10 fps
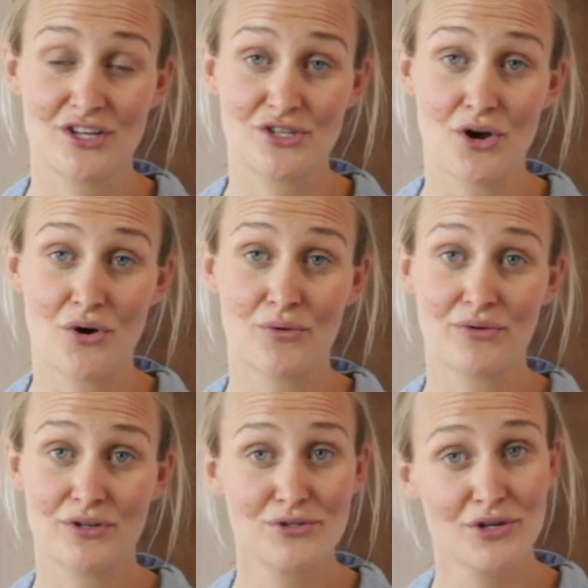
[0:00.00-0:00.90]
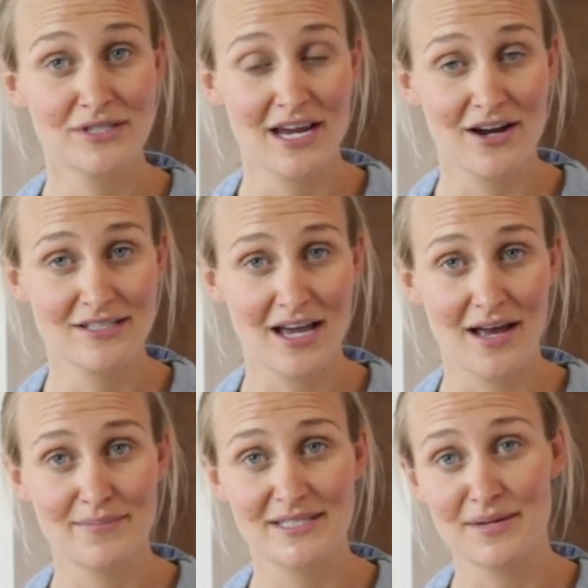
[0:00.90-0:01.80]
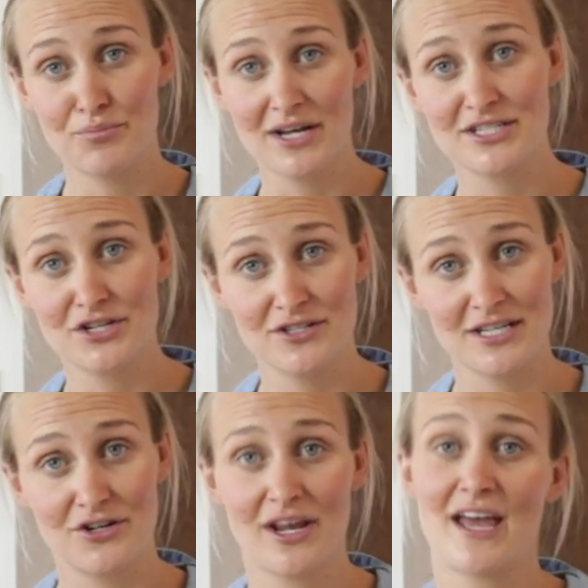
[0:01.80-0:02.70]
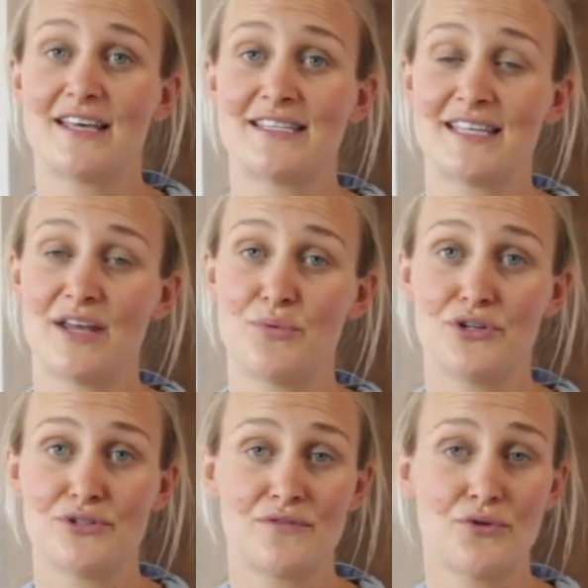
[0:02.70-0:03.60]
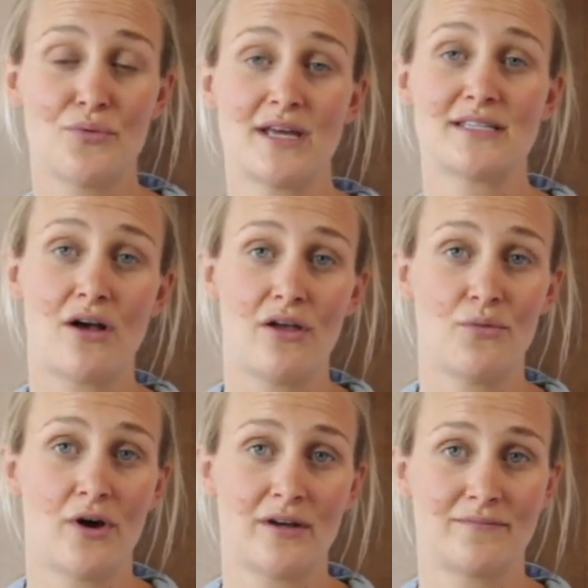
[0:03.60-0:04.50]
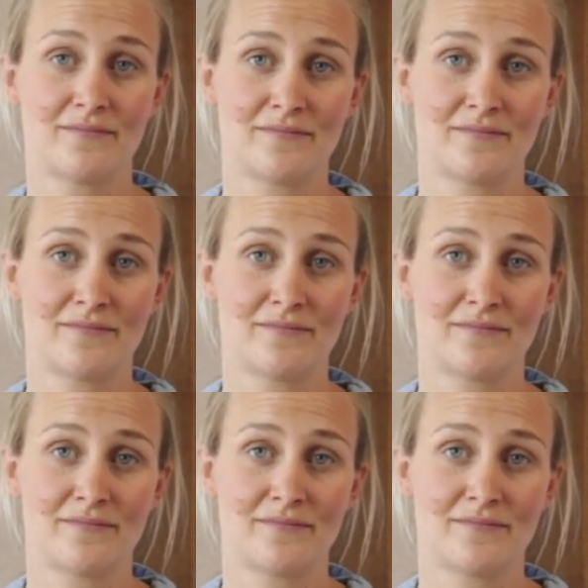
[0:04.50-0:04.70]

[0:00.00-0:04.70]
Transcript: So use those carrot tops, impress your dinner guests, and reduce food waste all in one.